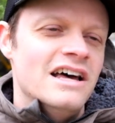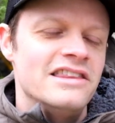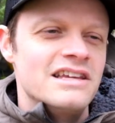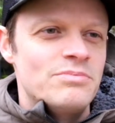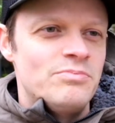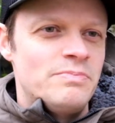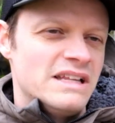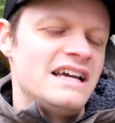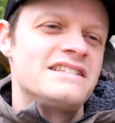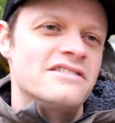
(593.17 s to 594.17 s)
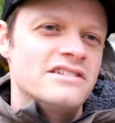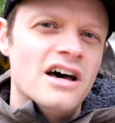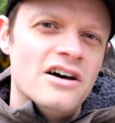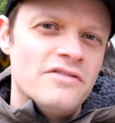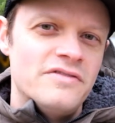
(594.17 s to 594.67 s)
I think plants are
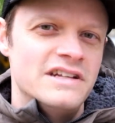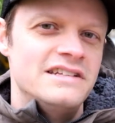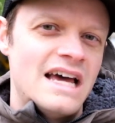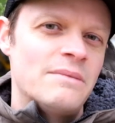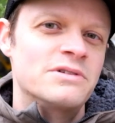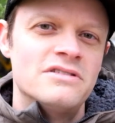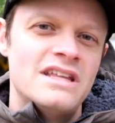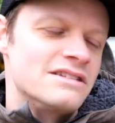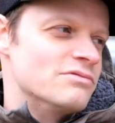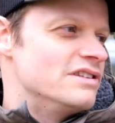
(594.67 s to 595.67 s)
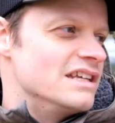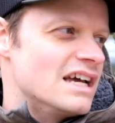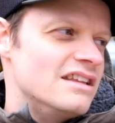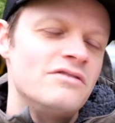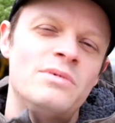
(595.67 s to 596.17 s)
tough and adaptable. That's one thing
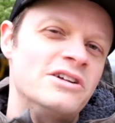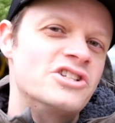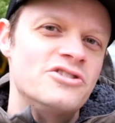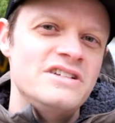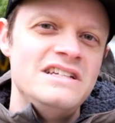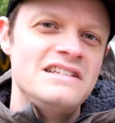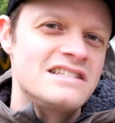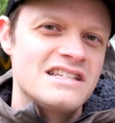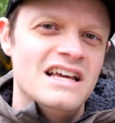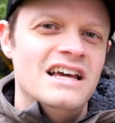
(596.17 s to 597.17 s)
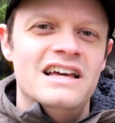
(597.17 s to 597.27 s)
I love about trees.